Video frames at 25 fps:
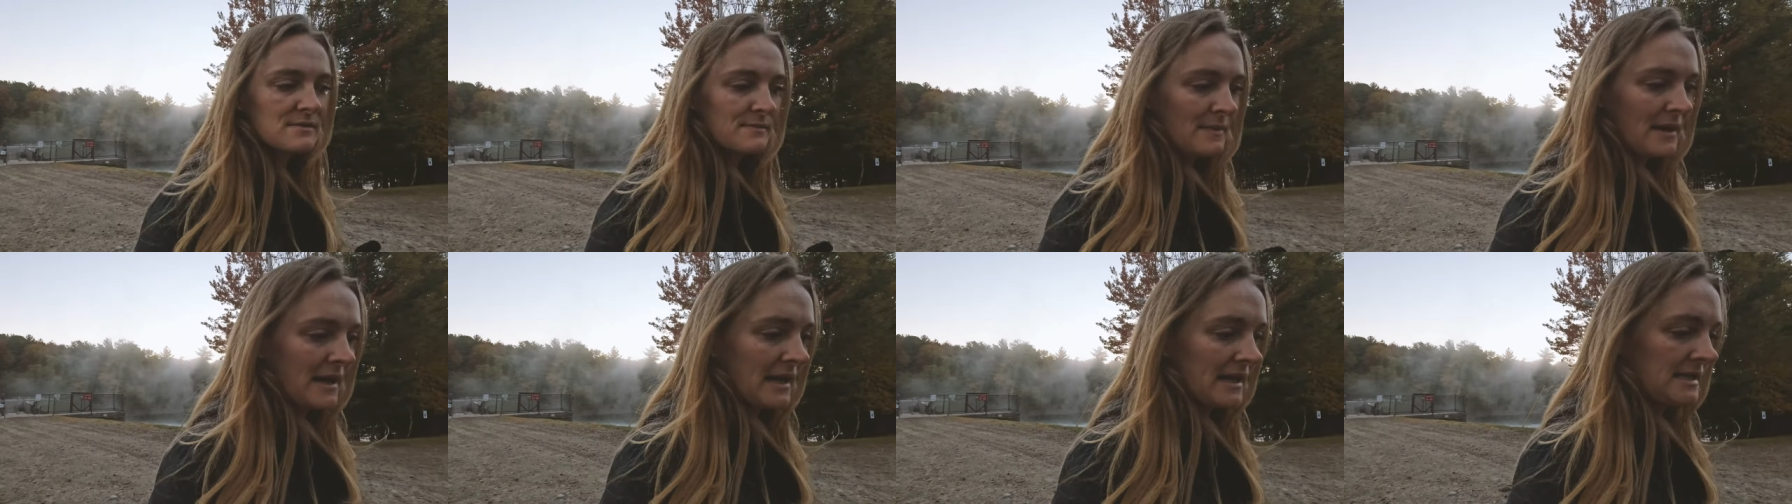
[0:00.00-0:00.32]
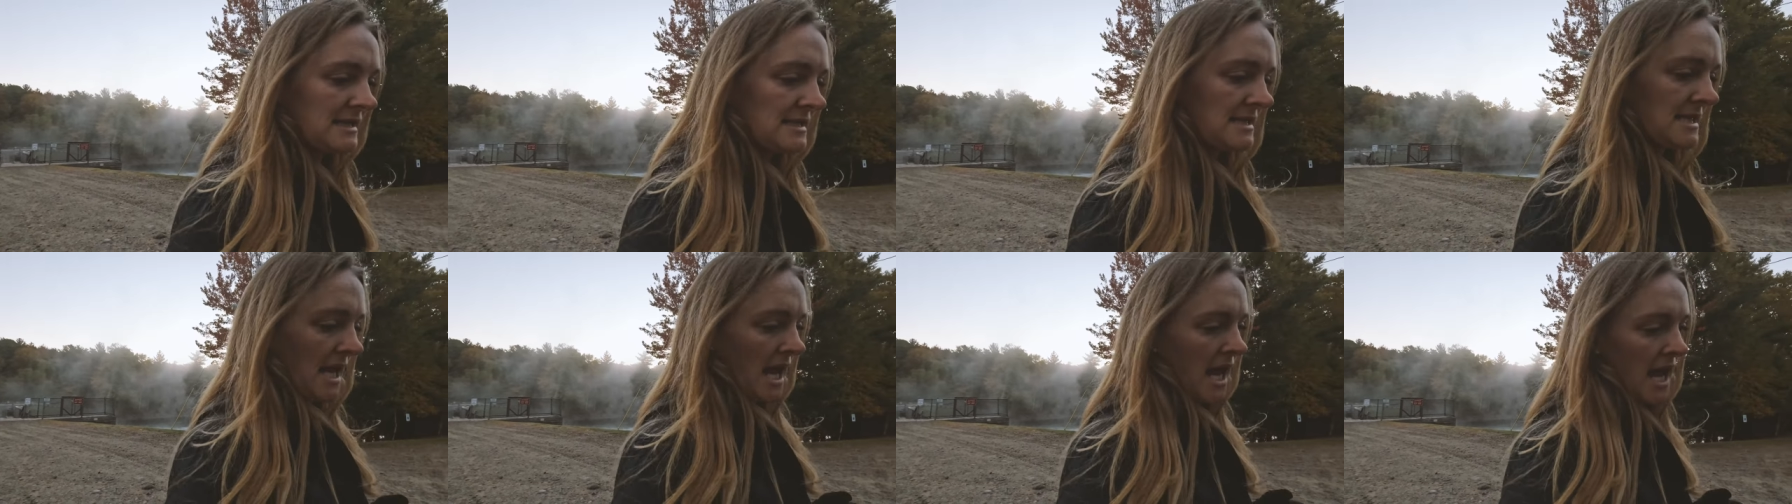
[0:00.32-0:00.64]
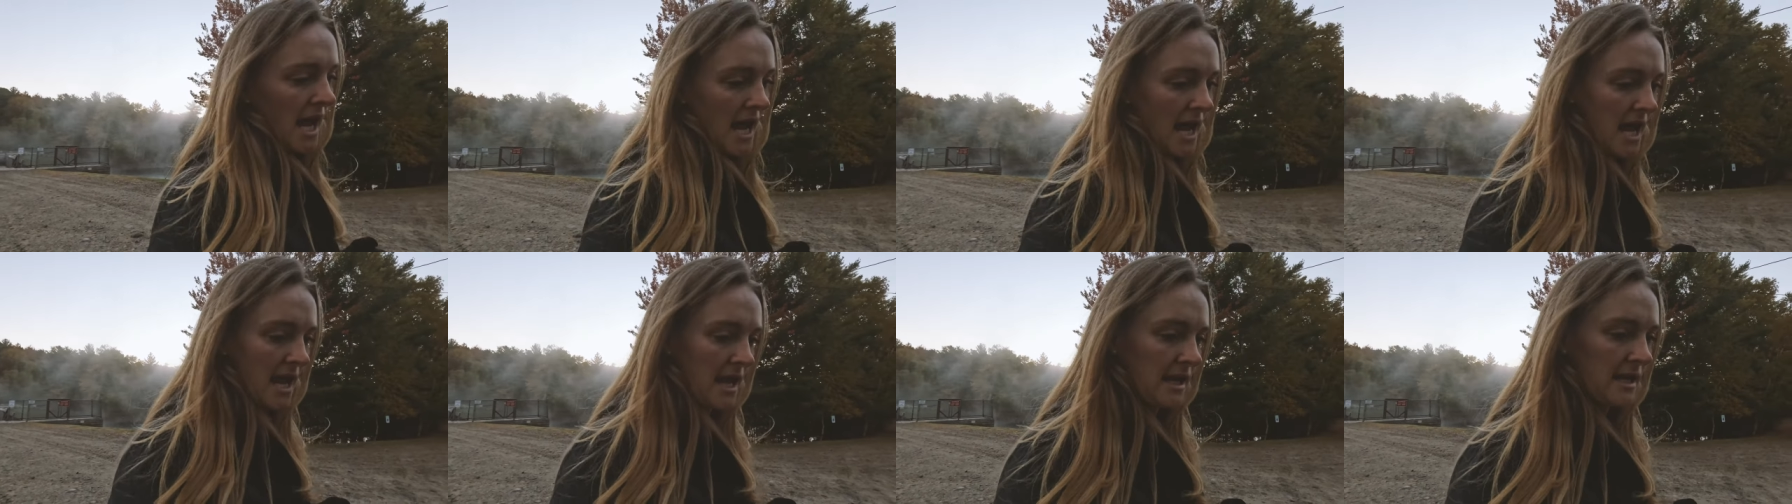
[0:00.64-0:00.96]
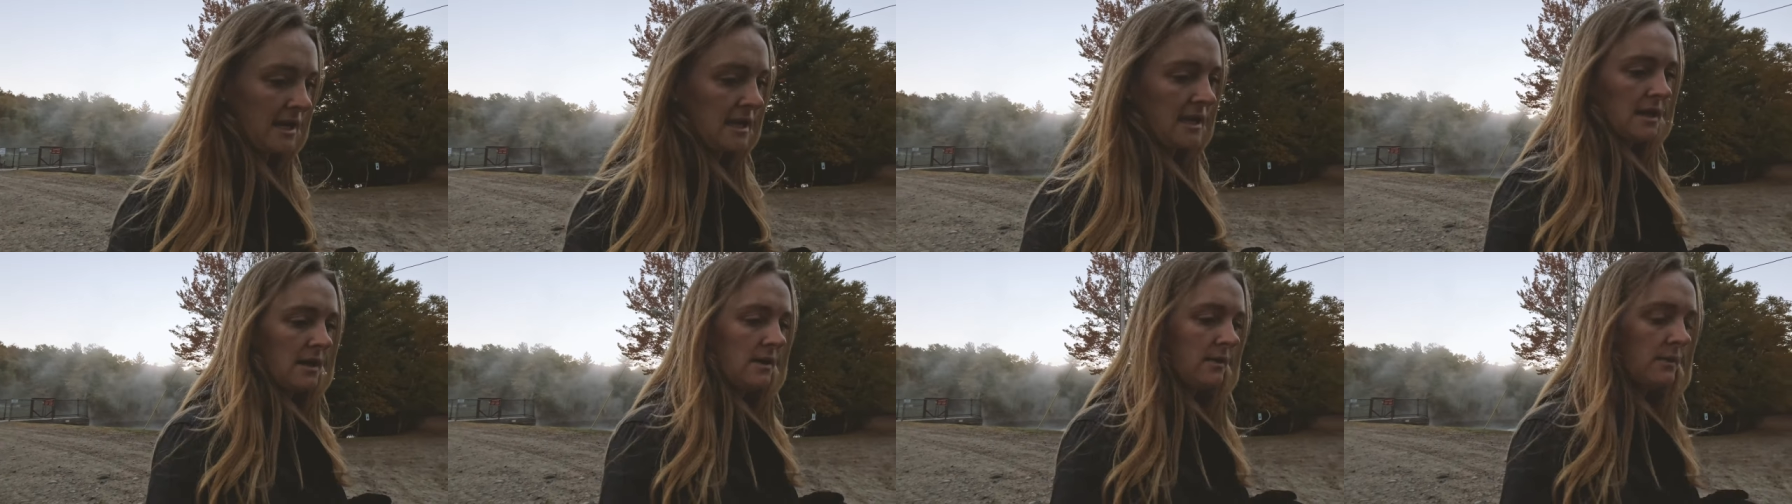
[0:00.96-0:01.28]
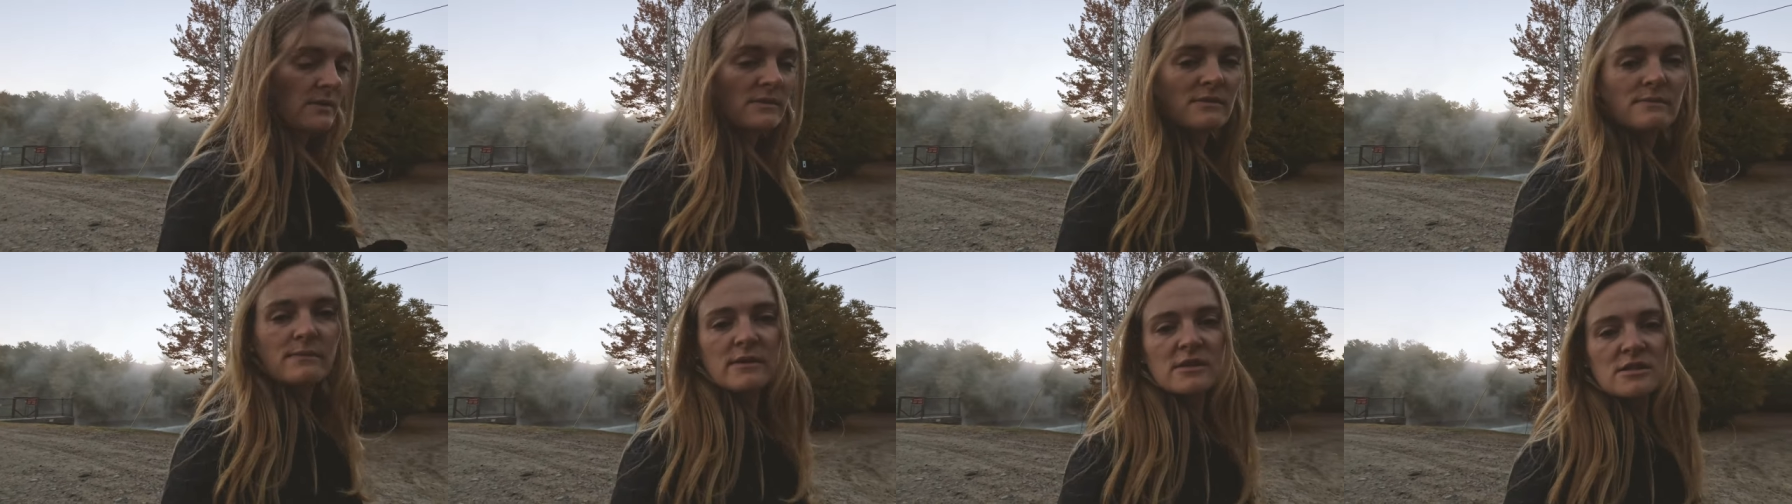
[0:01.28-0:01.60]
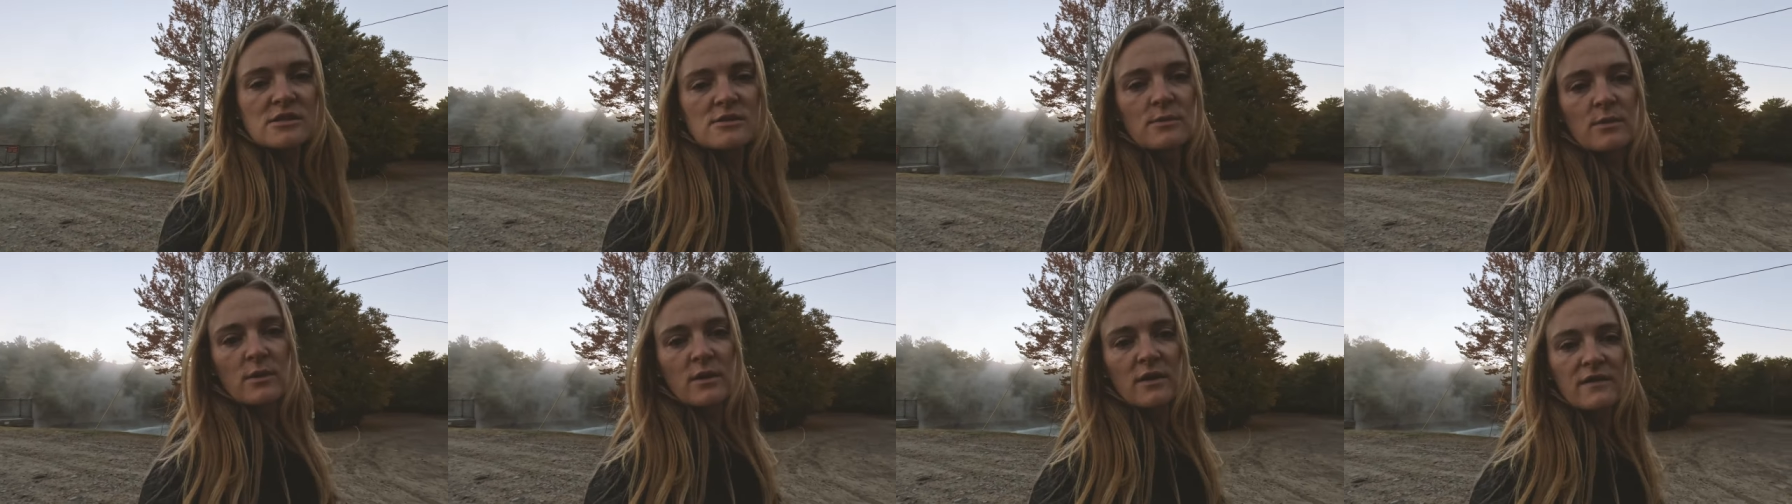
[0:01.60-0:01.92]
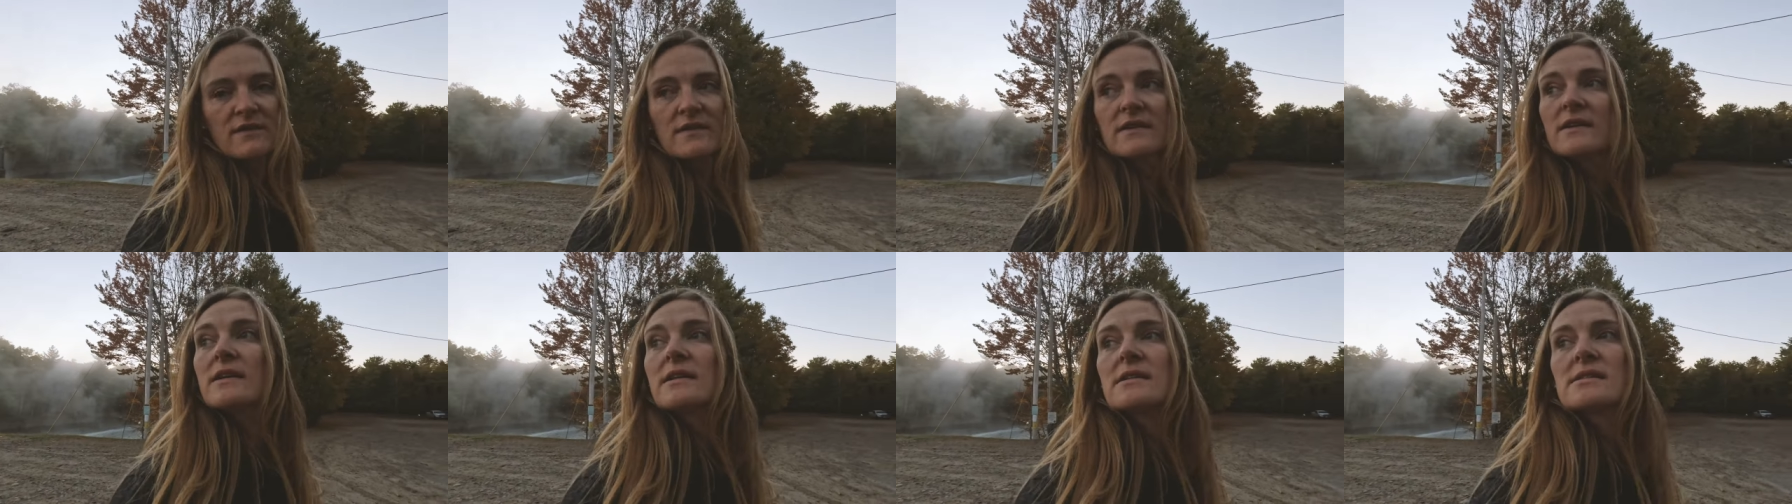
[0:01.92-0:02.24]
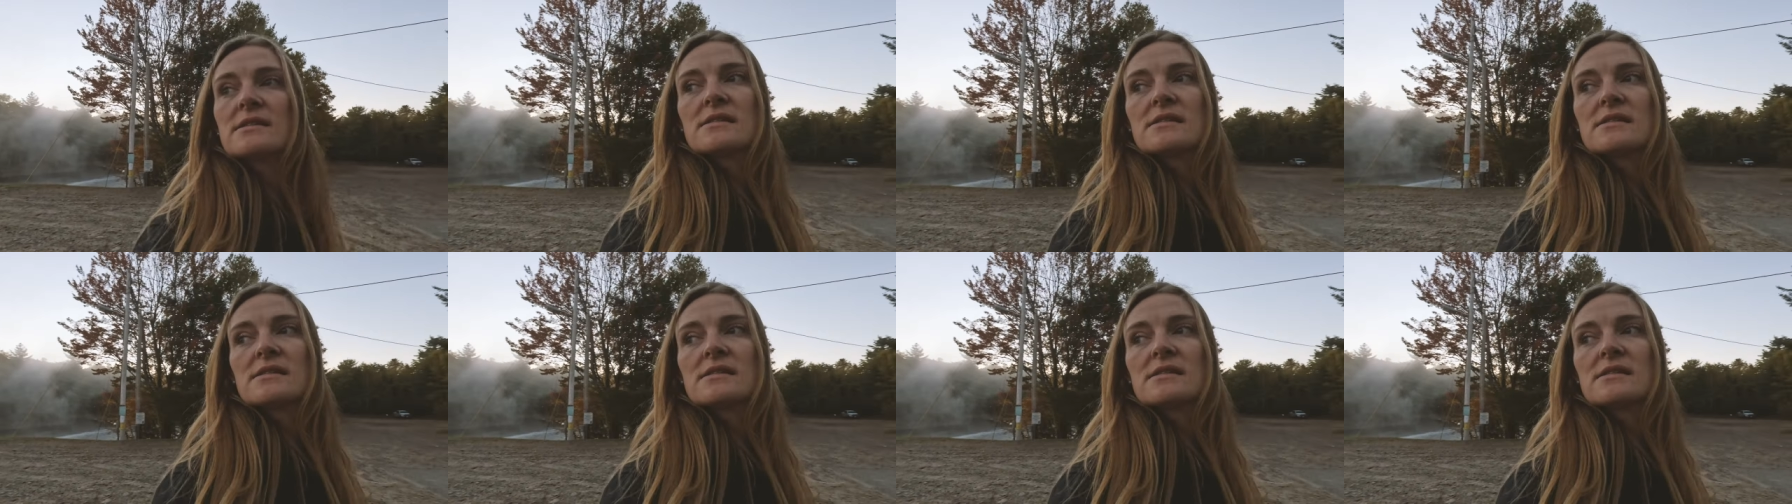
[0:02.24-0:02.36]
My dad was much more of a